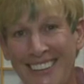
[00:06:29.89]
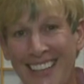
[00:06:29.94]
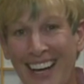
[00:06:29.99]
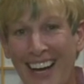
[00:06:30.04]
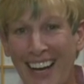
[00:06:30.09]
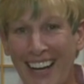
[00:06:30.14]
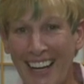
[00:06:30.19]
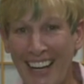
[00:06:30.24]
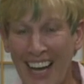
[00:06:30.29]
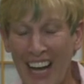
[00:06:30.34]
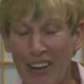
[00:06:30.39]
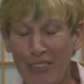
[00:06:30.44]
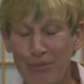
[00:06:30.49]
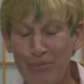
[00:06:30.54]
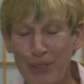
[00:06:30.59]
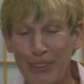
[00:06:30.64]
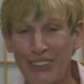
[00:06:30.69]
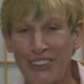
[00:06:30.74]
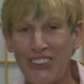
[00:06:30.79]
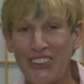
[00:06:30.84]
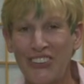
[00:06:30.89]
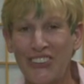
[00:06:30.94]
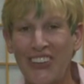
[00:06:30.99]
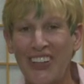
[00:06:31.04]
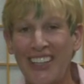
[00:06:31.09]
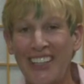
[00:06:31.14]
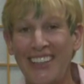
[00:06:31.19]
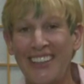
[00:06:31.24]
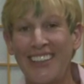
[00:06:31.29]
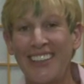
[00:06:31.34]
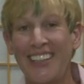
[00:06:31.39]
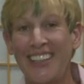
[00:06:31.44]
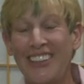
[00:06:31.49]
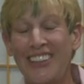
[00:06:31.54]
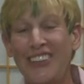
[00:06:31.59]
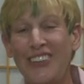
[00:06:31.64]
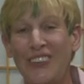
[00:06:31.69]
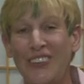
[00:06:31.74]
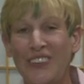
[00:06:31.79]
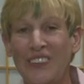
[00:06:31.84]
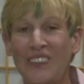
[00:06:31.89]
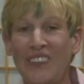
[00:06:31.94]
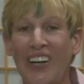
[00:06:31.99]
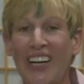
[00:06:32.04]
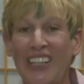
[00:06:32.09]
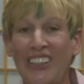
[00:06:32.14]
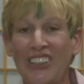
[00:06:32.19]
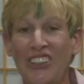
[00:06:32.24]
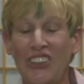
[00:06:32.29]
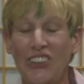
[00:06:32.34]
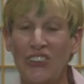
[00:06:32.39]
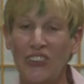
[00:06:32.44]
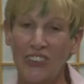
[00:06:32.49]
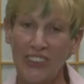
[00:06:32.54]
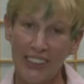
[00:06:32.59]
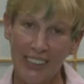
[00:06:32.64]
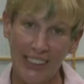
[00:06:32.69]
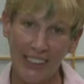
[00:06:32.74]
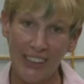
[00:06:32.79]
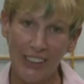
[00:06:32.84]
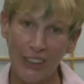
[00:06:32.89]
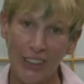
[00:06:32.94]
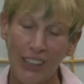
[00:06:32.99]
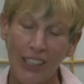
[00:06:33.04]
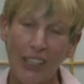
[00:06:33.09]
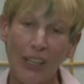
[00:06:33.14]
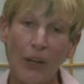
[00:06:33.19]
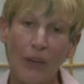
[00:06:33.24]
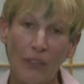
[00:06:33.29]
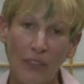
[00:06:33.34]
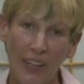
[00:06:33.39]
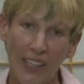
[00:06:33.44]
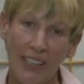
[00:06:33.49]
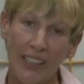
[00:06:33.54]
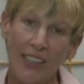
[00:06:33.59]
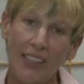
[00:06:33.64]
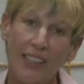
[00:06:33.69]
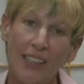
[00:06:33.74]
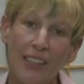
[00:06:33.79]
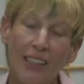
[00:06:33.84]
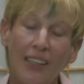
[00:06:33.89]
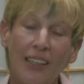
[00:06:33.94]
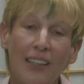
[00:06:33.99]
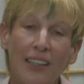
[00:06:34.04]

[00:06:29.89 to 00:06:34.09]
I have been trained and certified to teach Reiki,